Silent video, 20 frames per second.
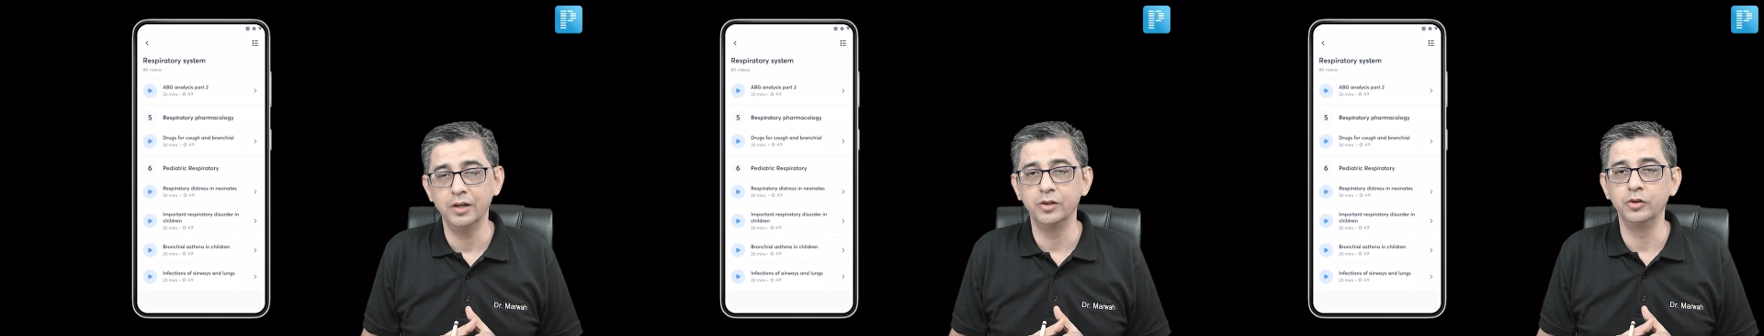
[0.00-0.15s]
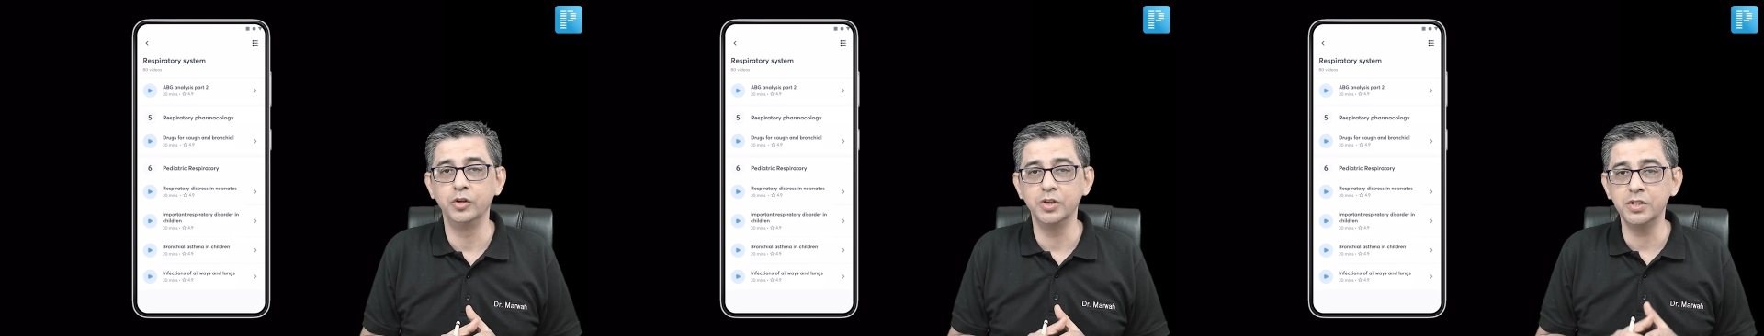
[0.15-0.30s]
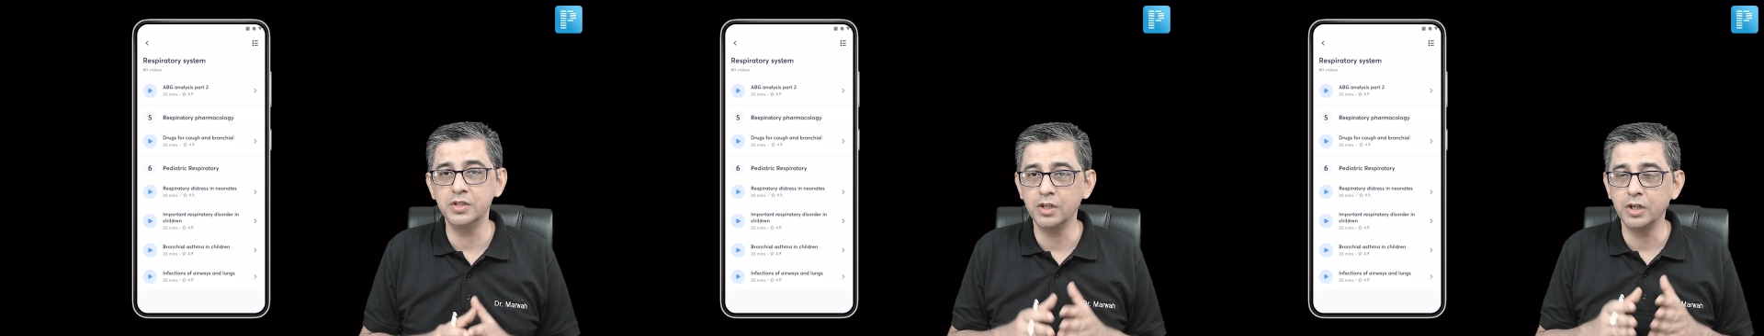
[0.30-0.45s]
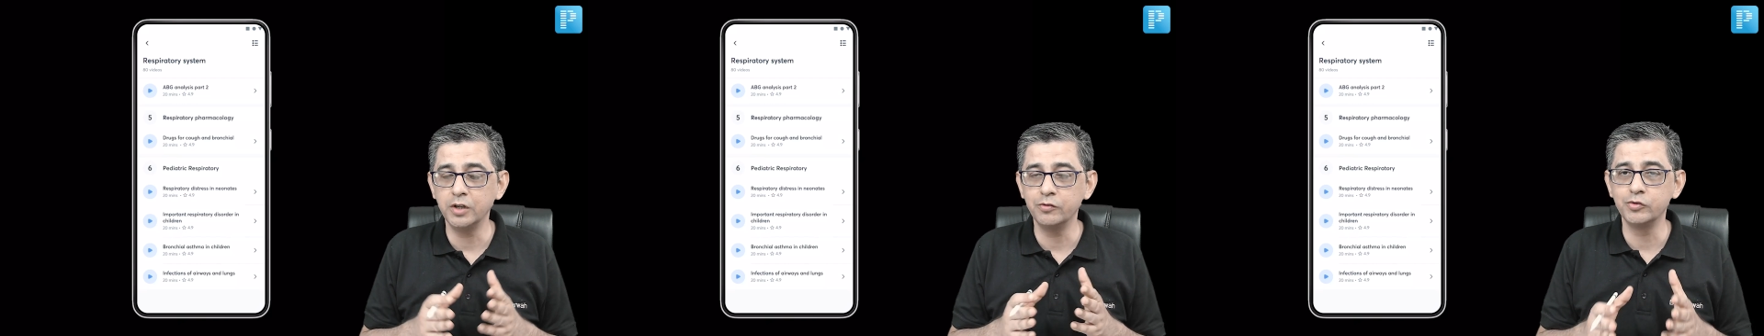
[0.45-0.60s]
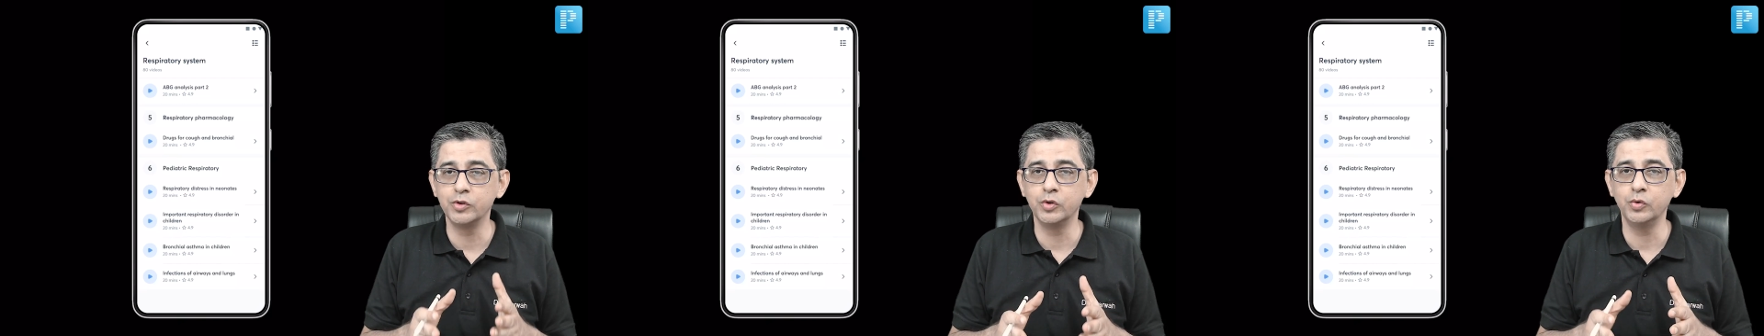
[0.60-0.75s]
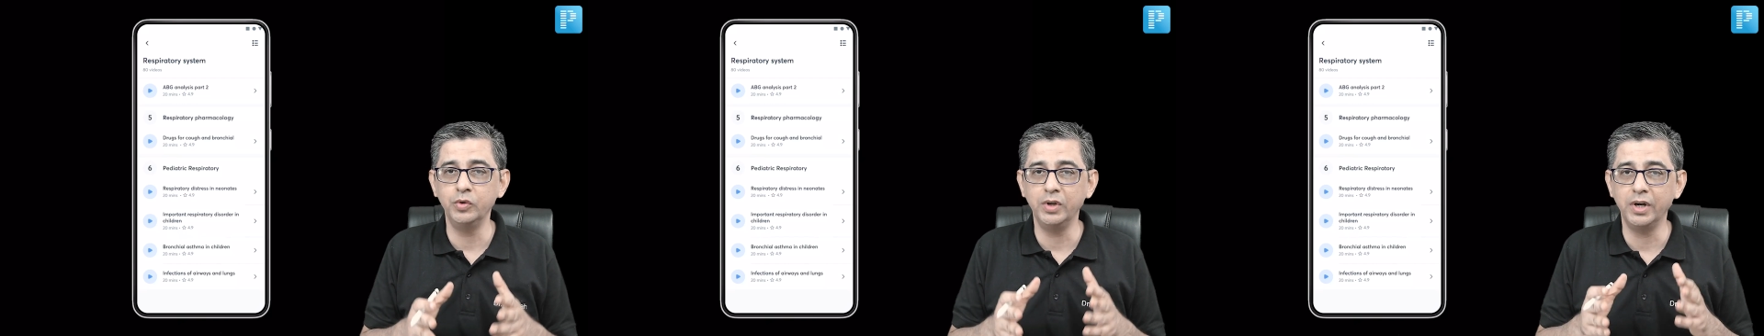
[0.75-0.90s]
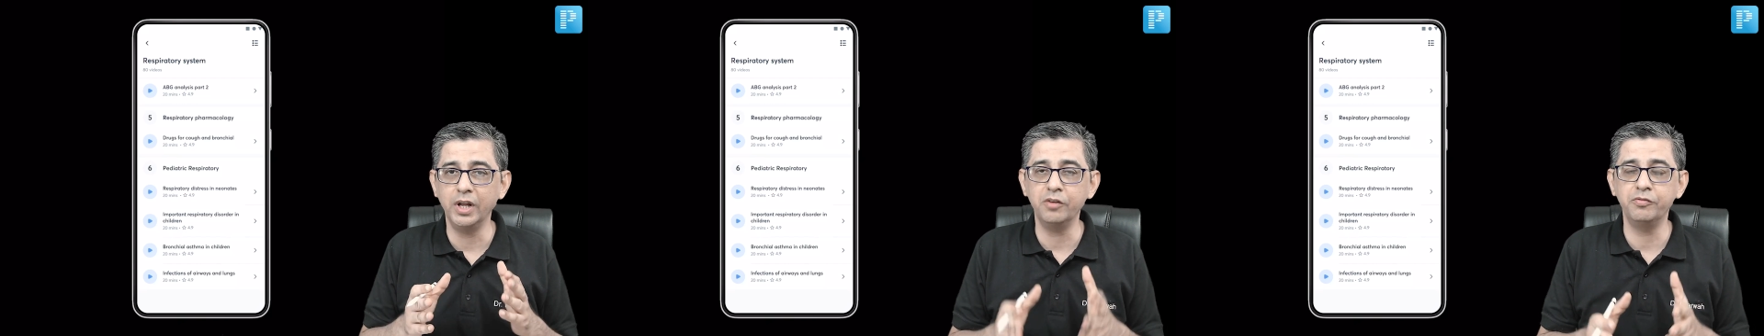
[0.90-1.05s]
This gives
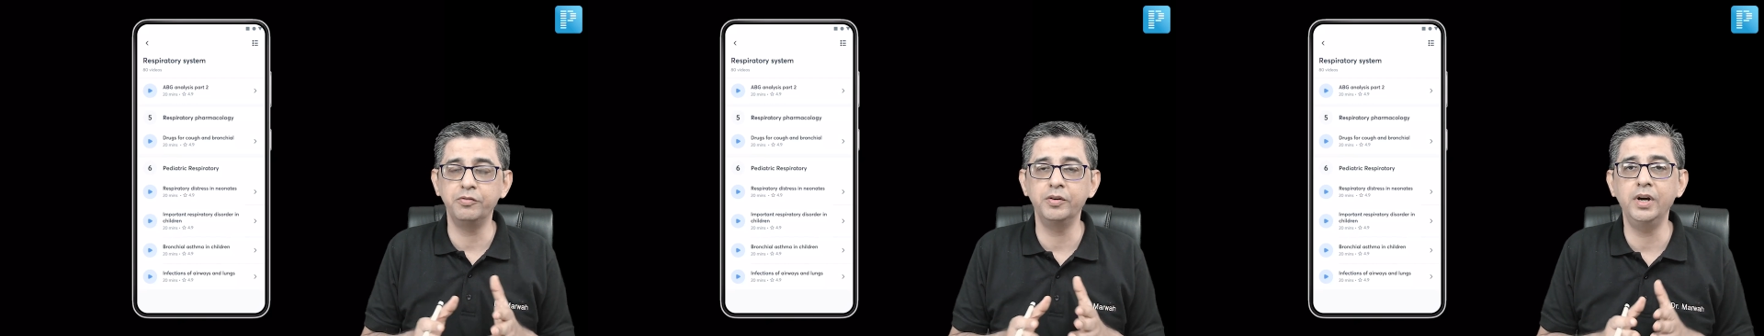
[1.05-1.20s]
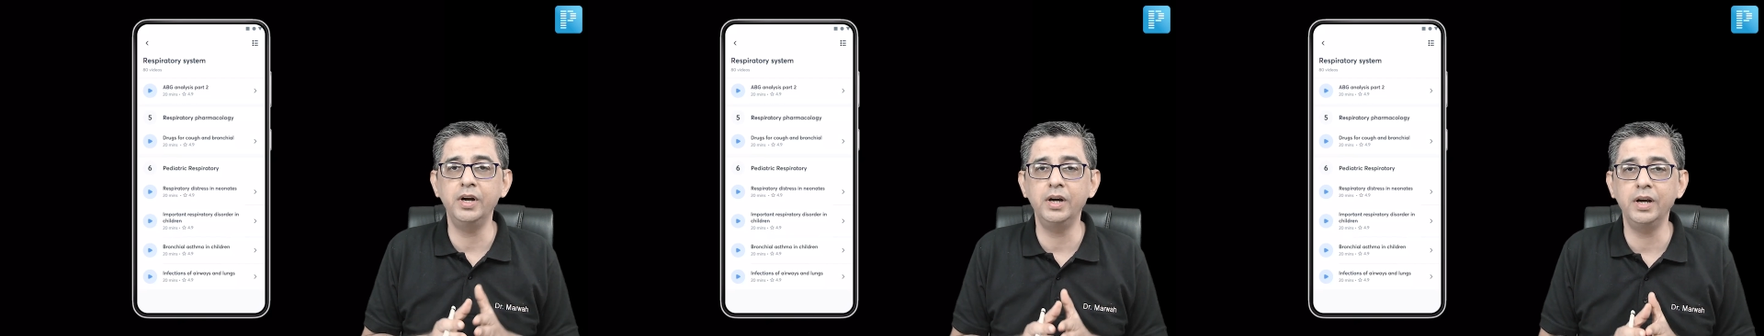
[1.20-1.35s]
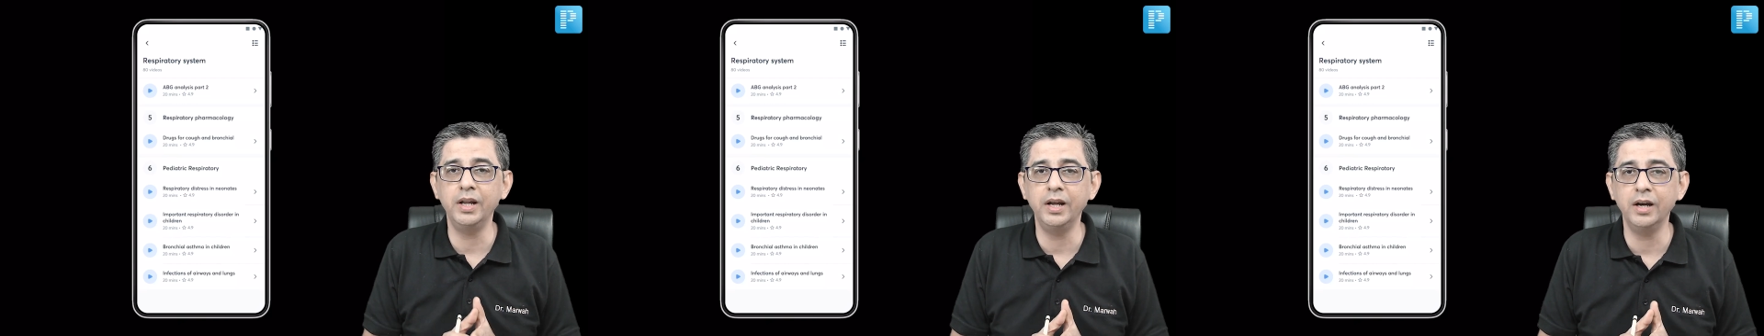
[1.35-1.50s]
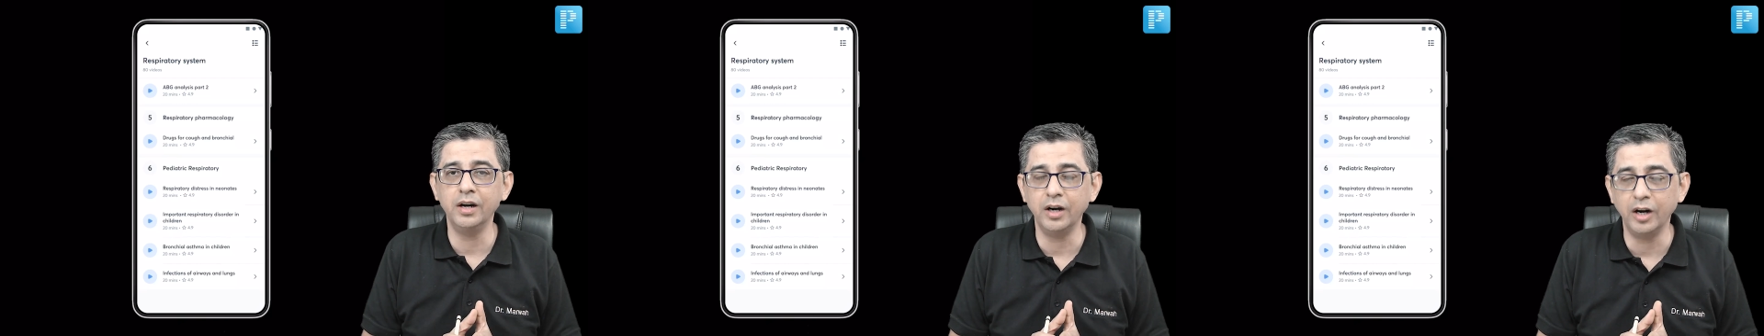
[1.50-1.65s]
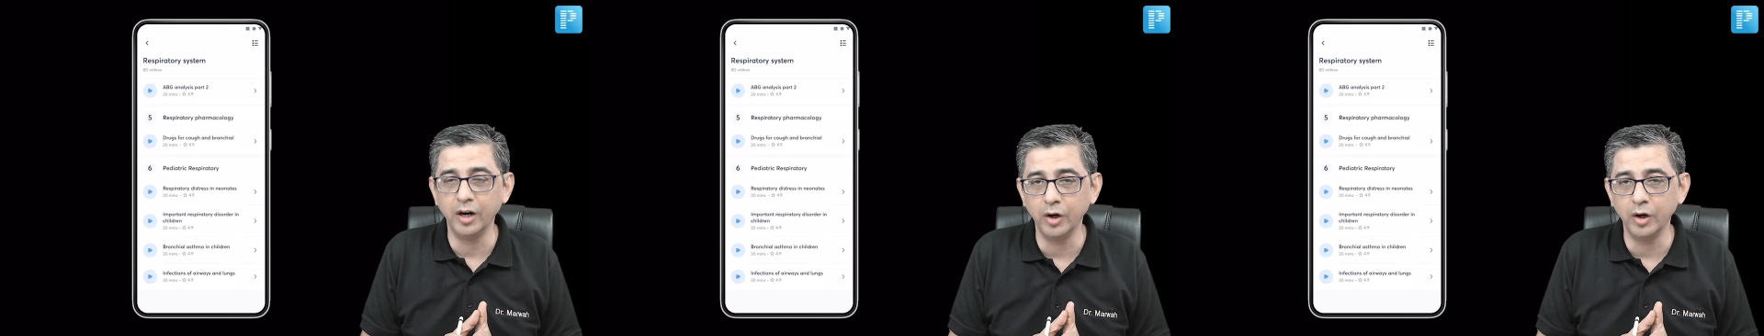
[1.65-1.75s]
you definitely an